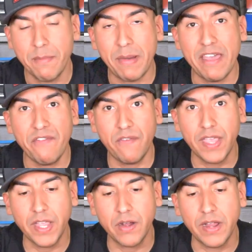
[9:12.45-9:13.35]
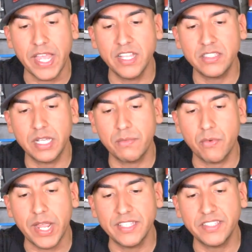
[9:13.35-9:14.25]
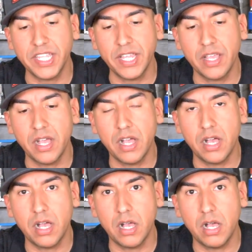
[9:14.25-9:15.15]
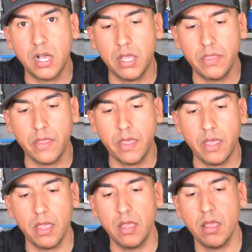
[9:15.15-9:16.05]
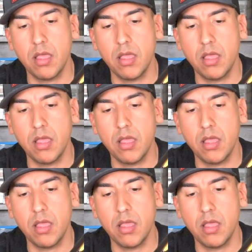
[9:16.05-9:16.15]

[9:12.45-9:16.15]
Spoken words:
my finger ends up resting on the